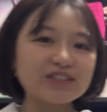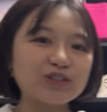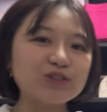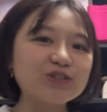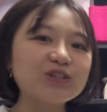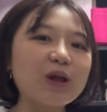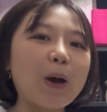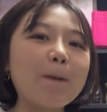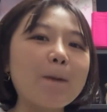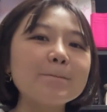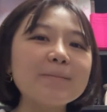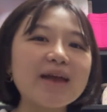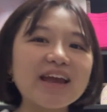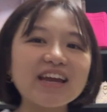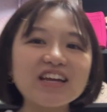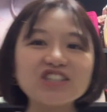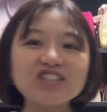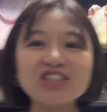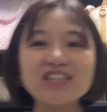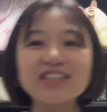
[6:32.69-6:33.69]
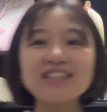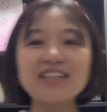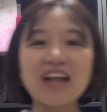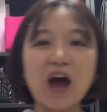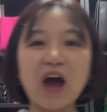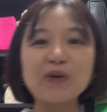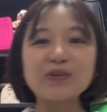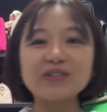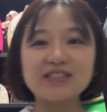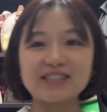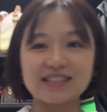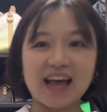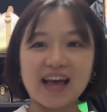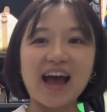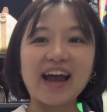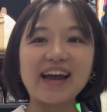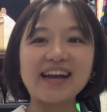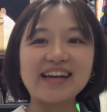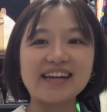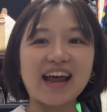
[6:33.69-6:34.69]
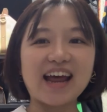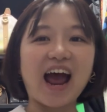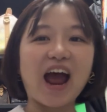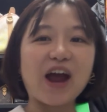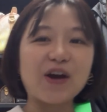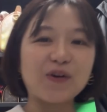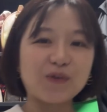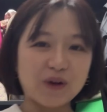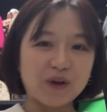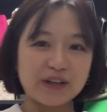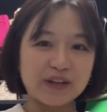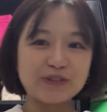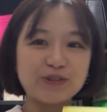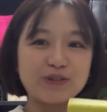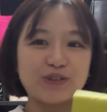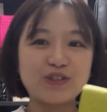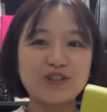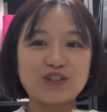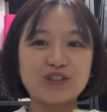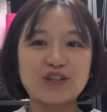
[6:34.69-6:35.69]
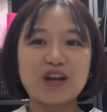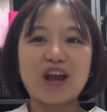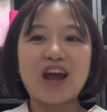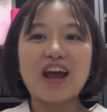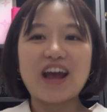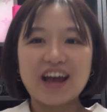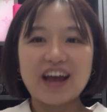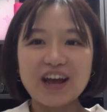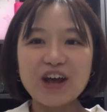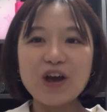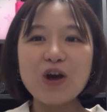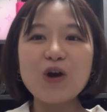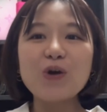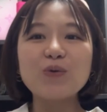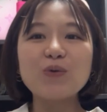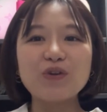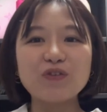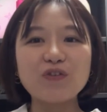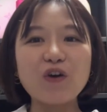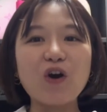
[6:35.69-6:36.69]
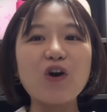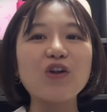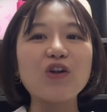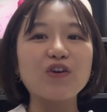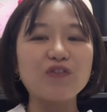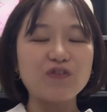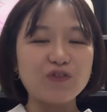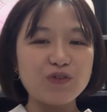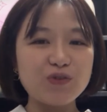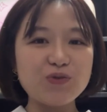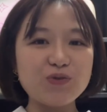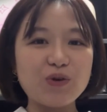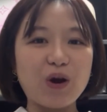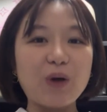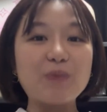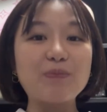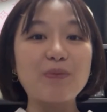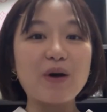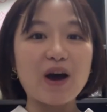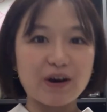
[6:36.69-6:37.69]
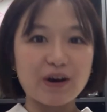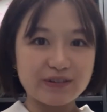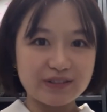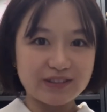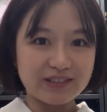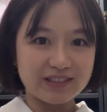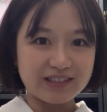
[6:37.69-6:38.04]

to the major downside that I want to share with all of you about